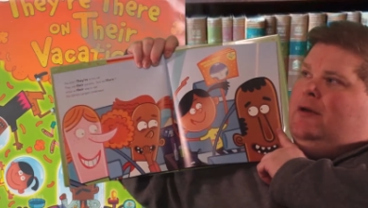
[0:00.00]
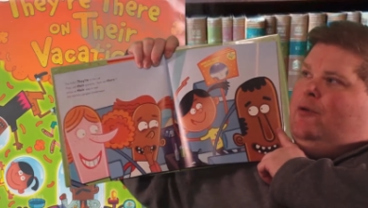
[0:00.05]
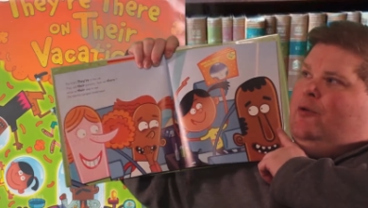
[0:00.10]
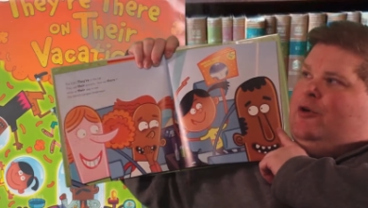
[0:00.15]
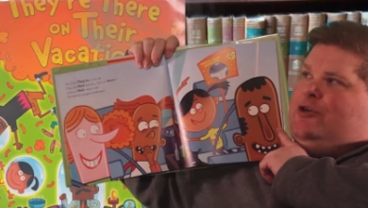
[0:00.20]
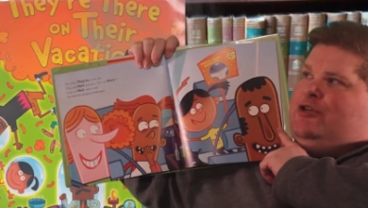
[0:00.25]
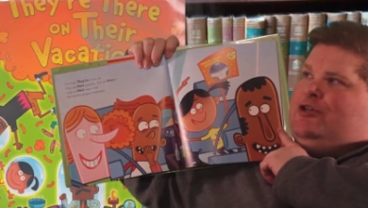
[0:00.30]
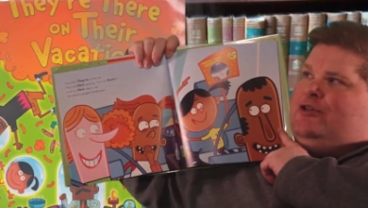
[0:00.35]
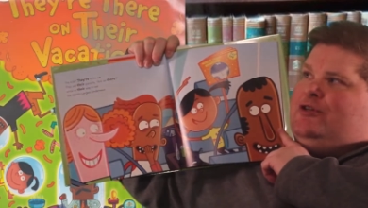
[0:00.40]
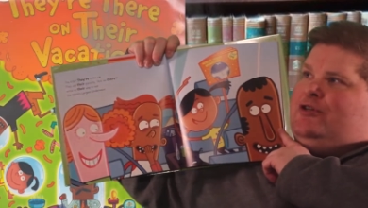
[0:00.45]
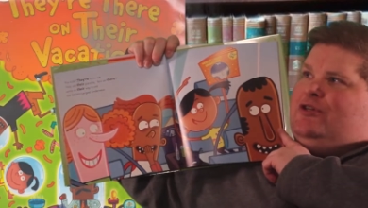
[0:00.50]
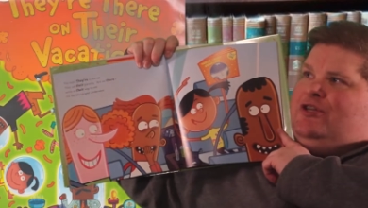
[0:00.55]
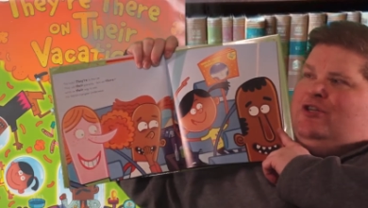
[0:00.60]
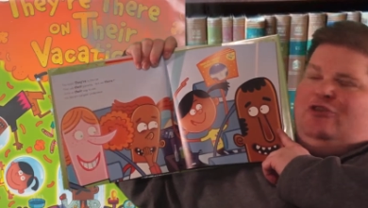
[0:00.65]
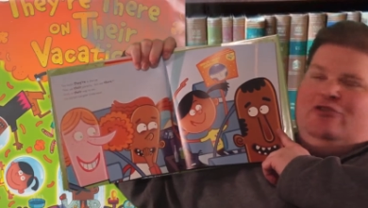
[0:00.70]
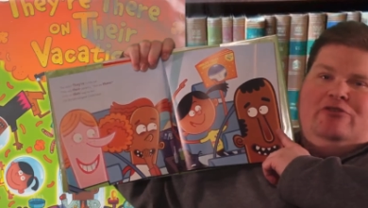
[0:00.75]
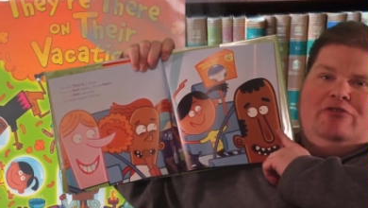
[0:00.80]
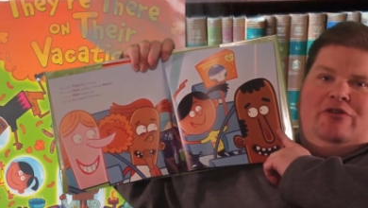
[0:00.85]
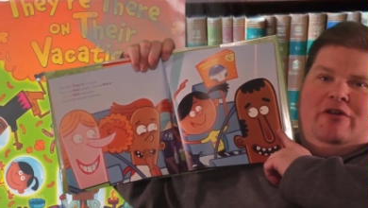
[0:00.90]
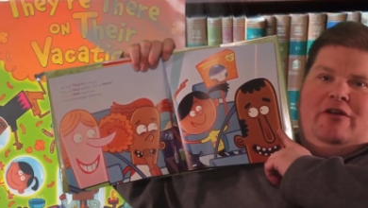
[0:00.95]
which
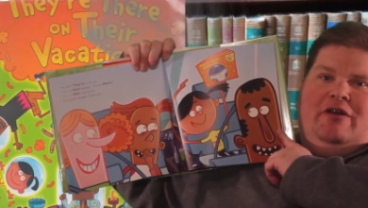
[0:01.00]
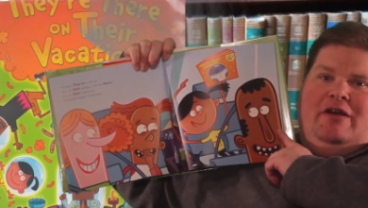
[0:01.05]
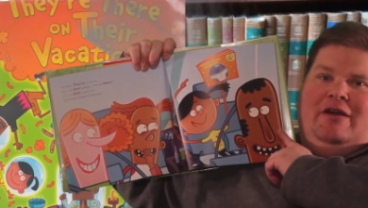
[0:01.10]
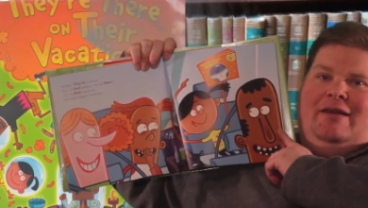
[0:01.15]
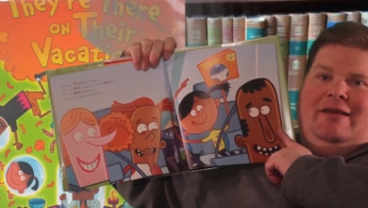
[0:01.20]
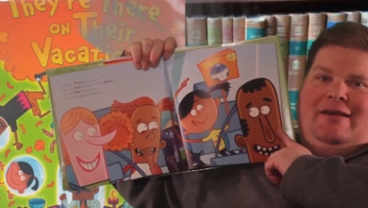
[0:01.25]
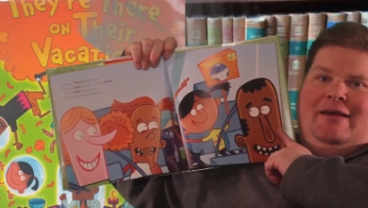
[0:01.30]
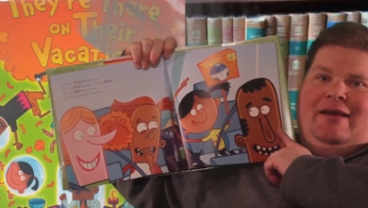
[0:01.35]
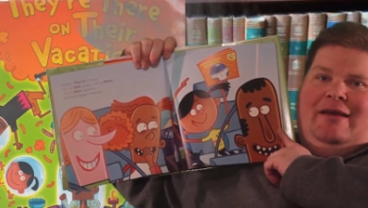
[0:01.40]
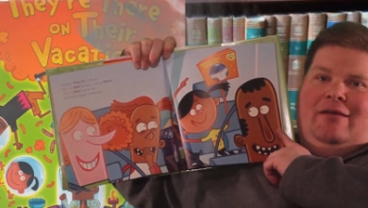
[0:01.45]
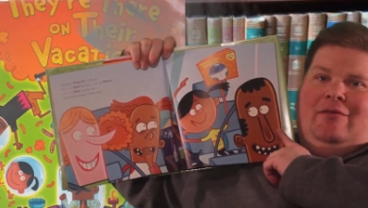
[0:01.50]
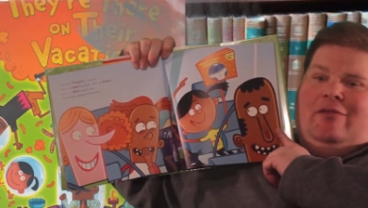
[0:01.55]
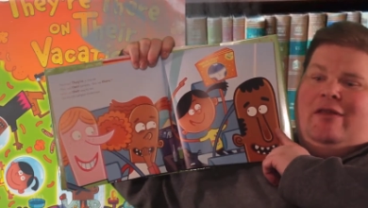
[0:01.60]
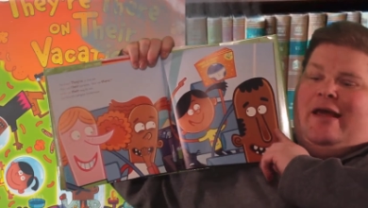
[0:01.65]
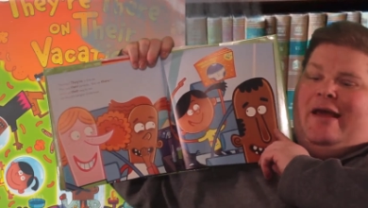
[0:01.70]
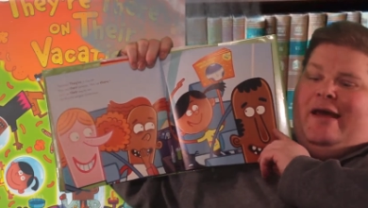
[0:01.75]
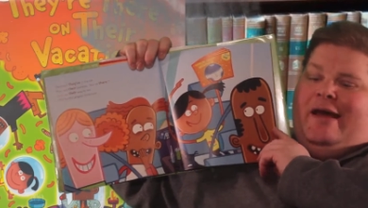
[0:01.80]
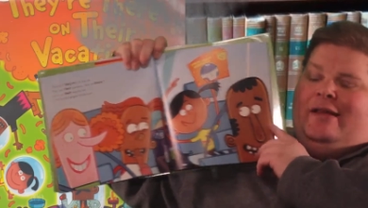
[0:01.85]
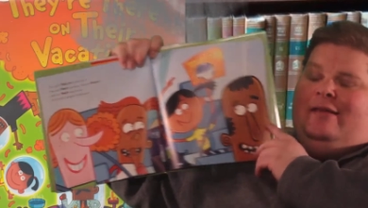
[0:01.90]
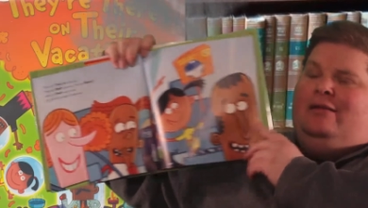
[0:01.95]
children are going to giggle
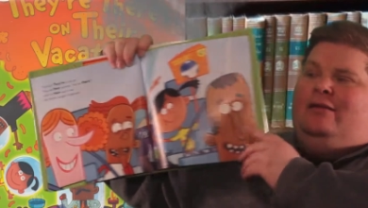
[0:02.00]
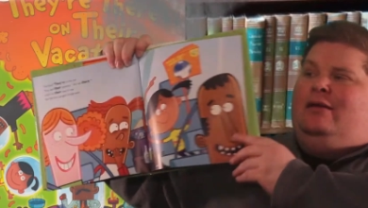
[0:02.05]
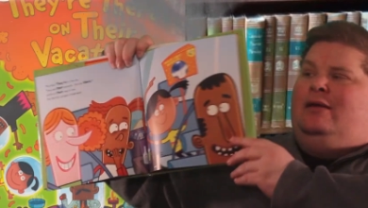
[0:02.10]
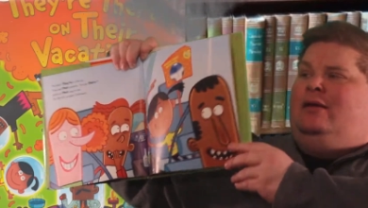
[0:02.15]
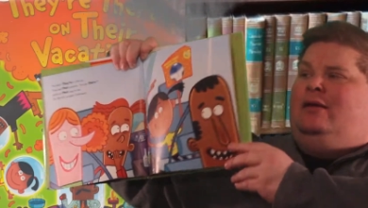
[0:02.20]
at.